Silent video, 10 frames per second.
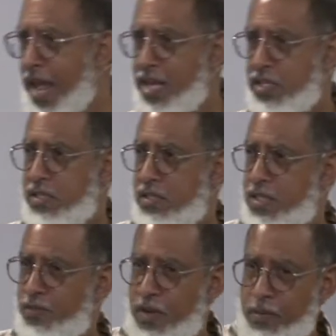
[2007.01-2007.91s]

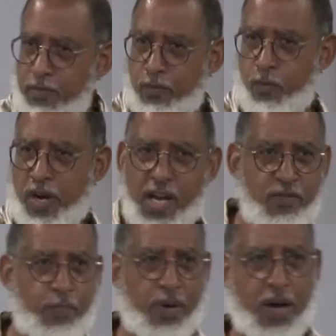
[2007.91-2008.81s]
ancestors from
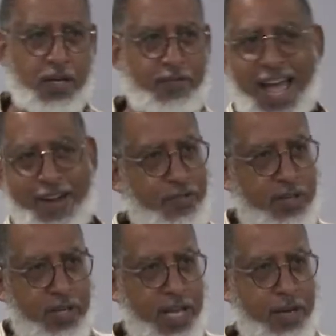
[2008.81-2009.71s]
whatever part of
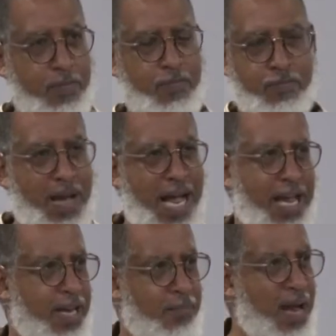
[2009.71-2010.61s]
Africa that
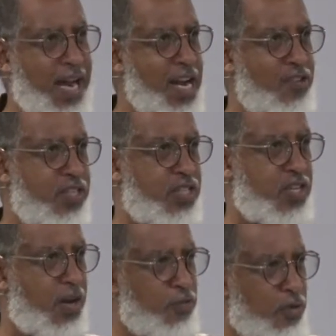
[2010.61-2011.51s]
my, my heritage
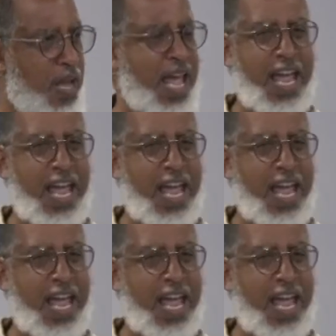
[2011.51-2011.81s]
comes from,